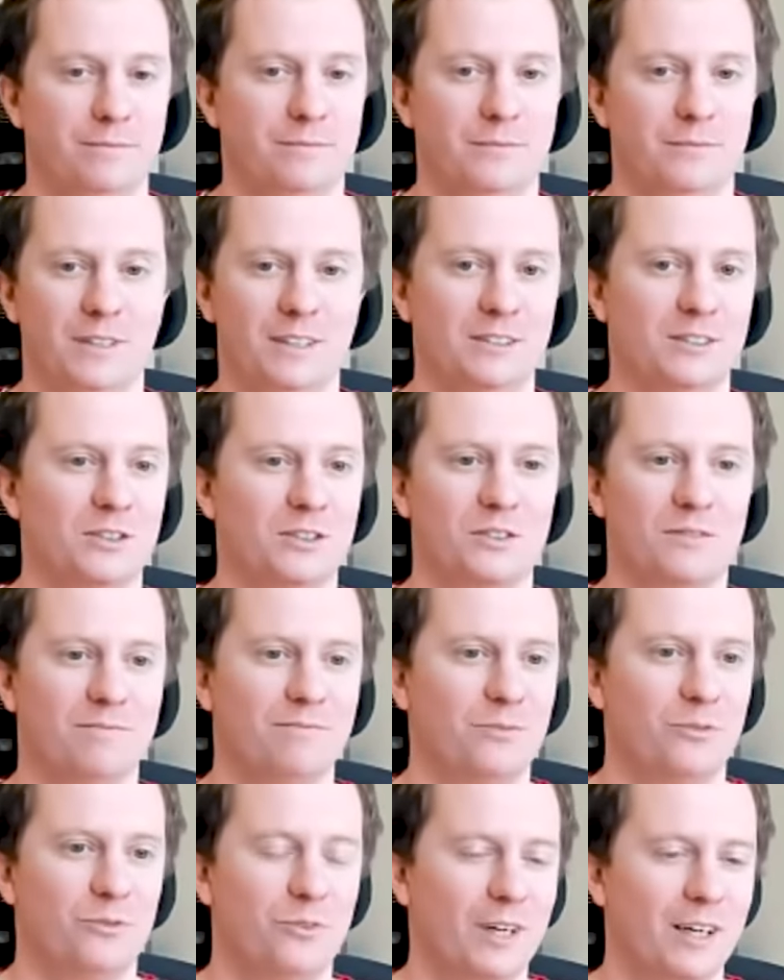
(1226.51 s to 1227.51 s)
just
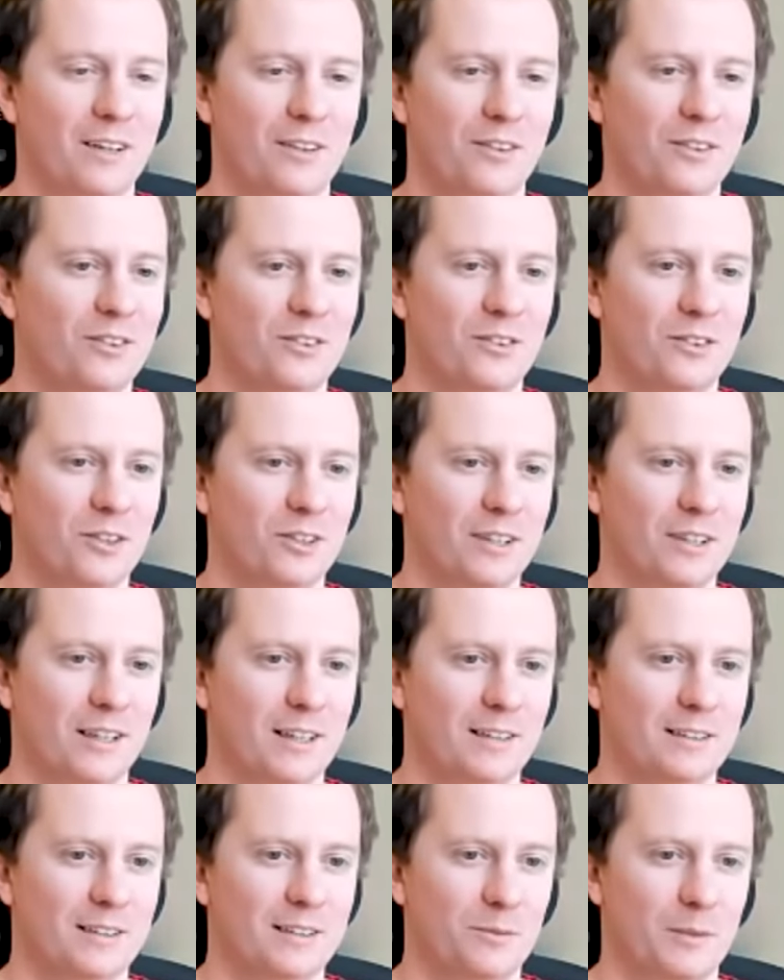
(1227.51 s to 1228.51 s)
friends started
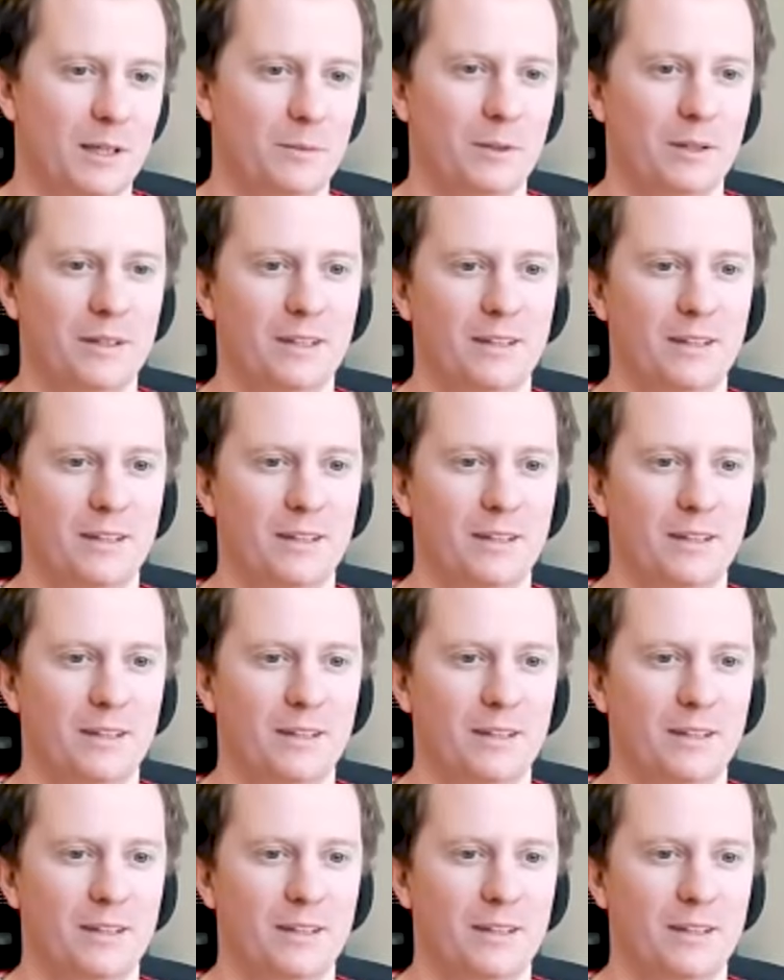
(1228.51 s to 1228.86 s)
asking maybe